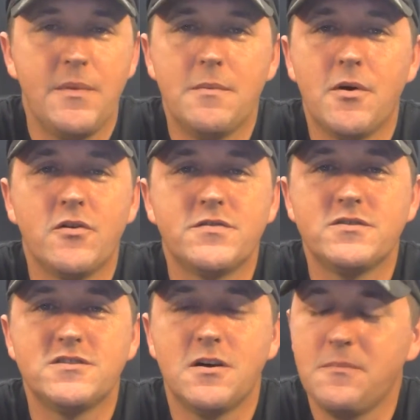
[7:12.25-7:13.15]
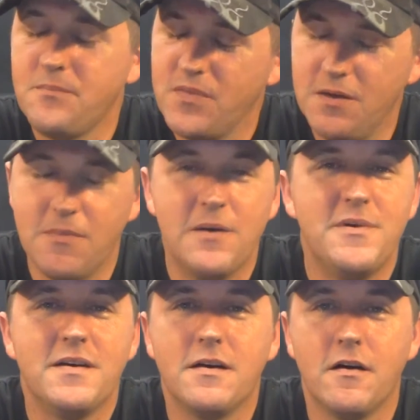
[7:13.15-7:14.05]
be a bonus for some. It might
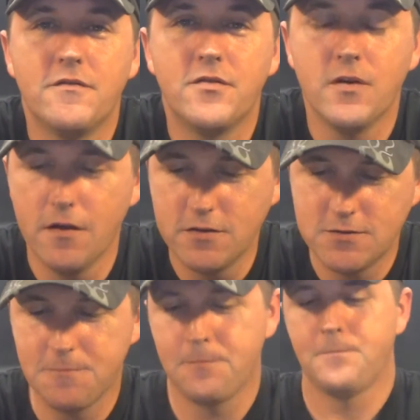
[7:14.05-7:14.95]
be a con for others.